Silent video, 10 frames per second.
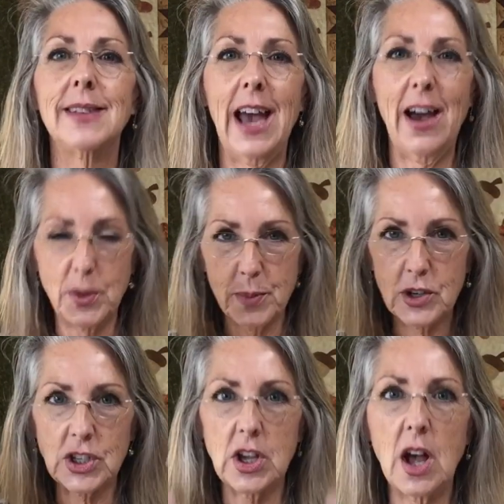have the
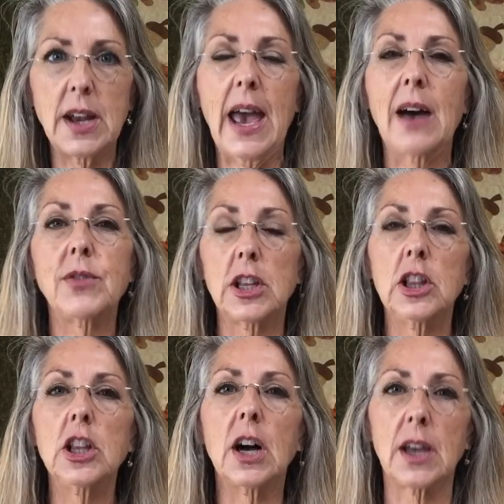persona, have the
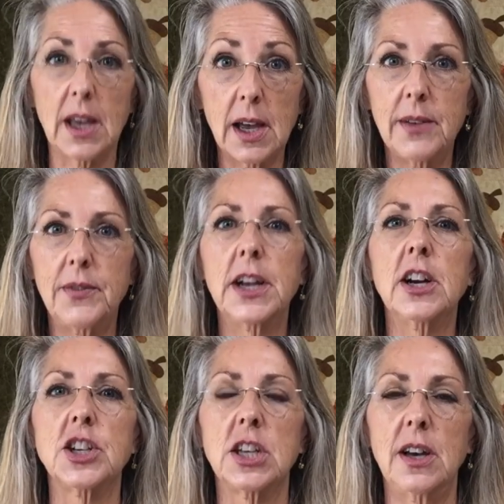look of
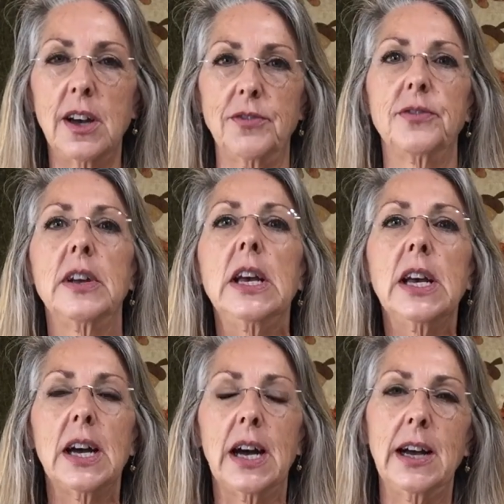they're tough.
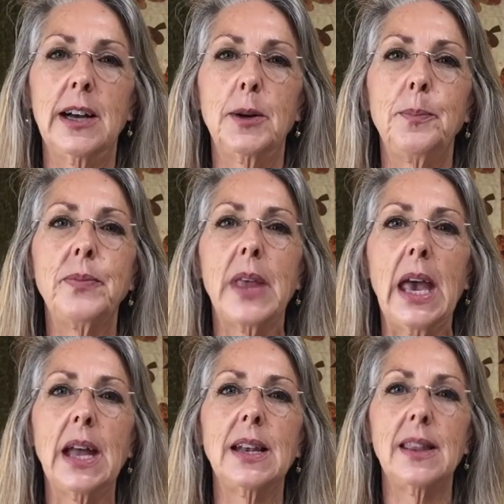And
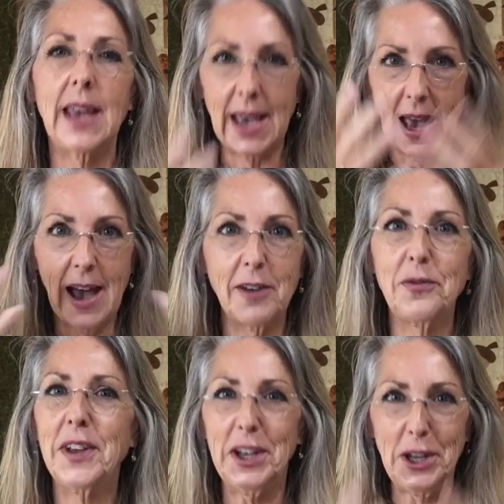they have,
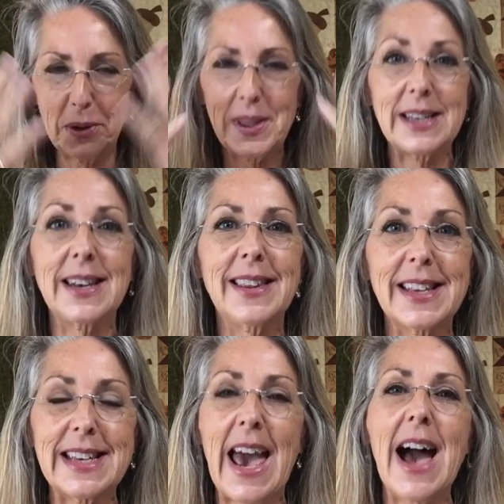you know, the
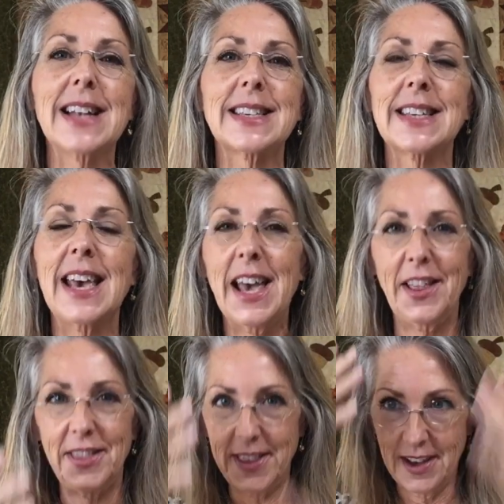tats,
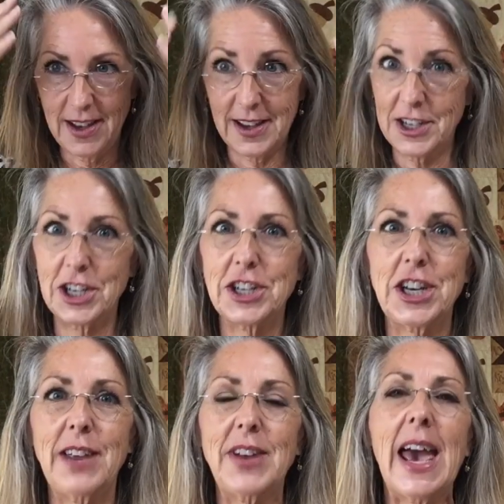the
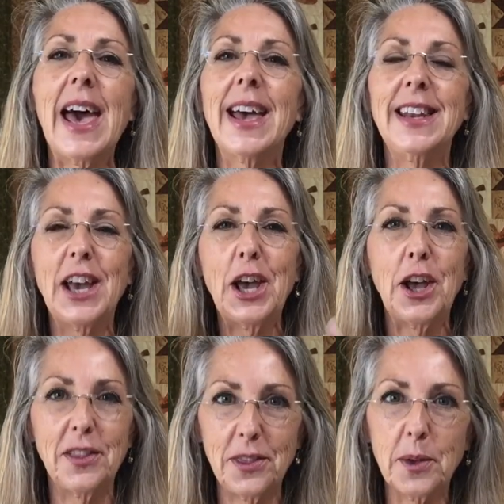shaved head,
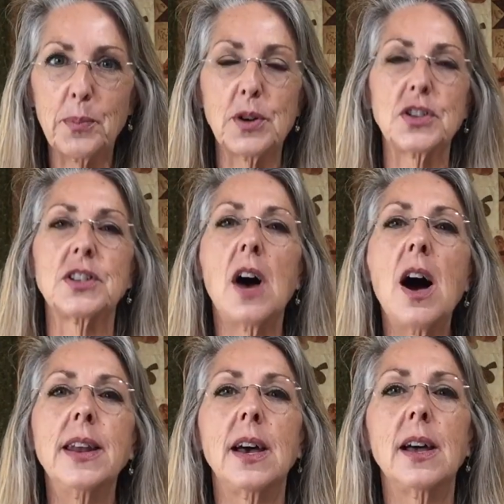the
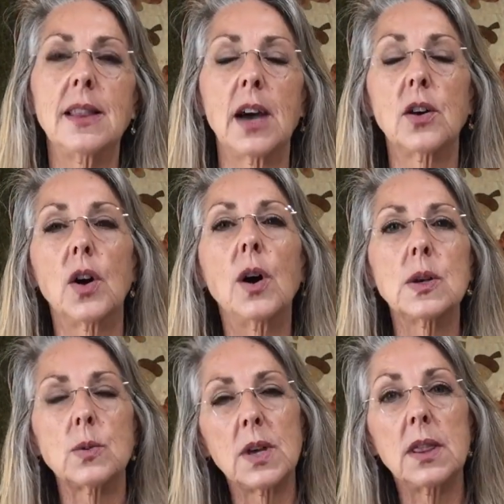persona that
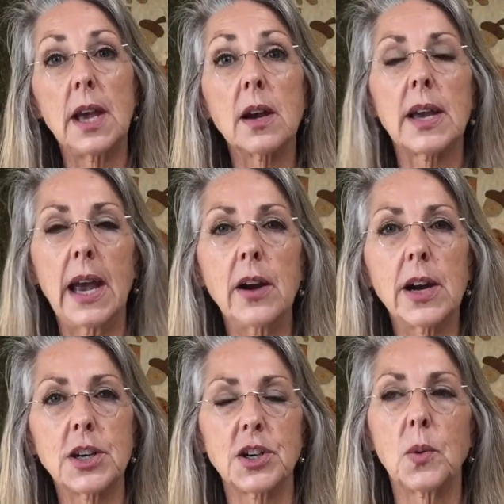goes with their
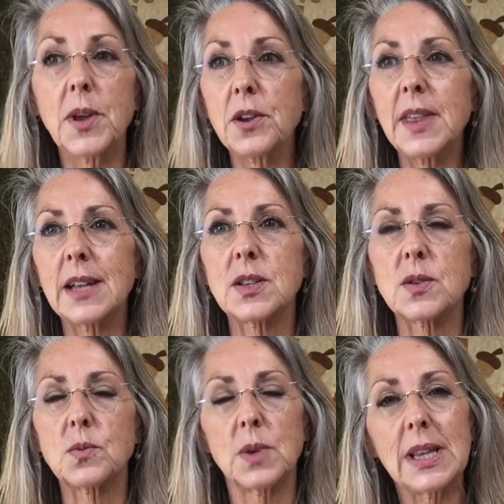character. Whether that's
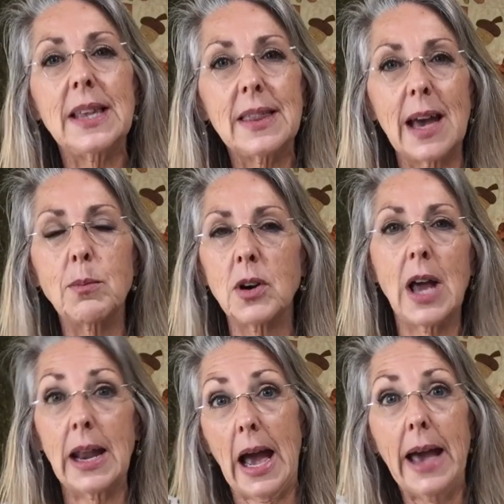really them or
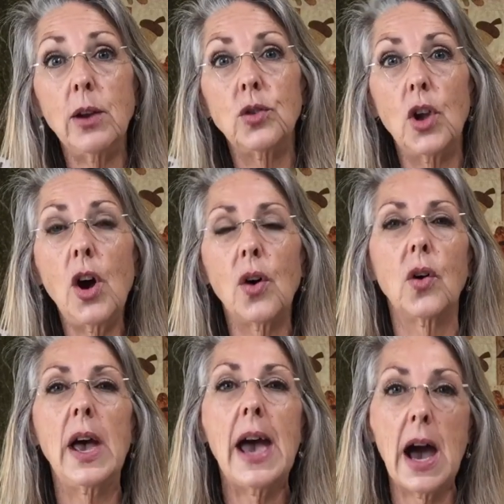not, I don't know.
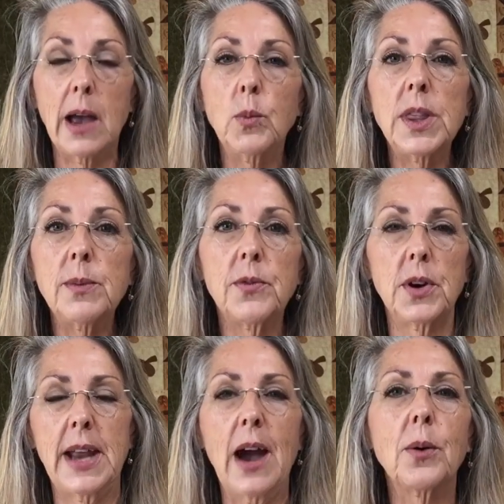I'm with them for
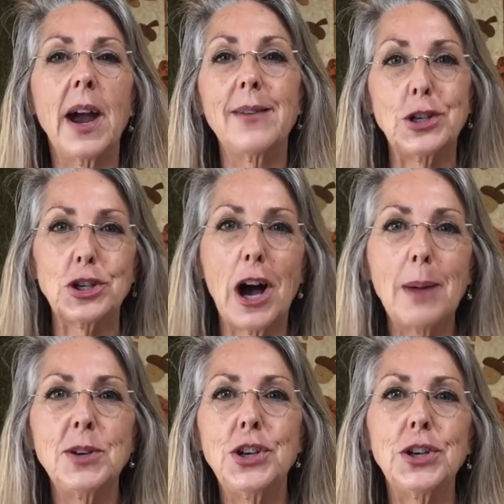an hour. I have a
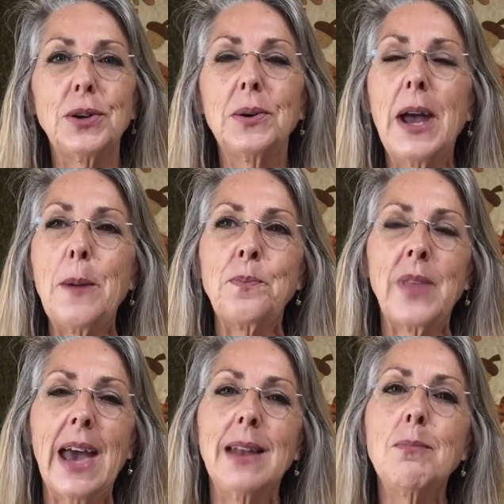job to do.
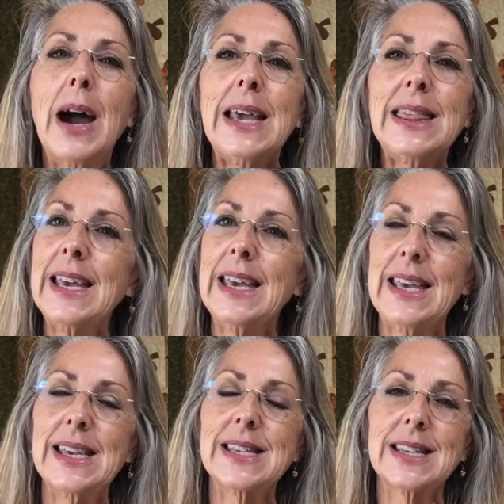And my thing
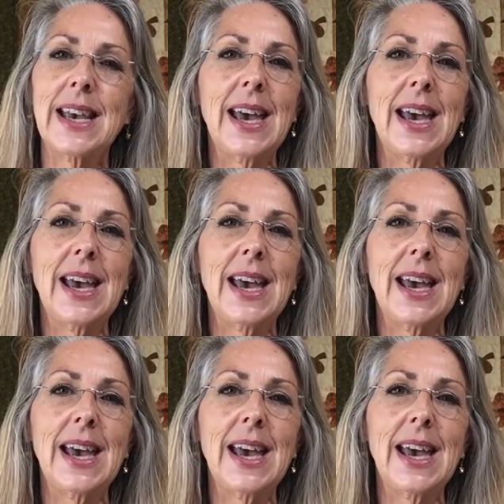is,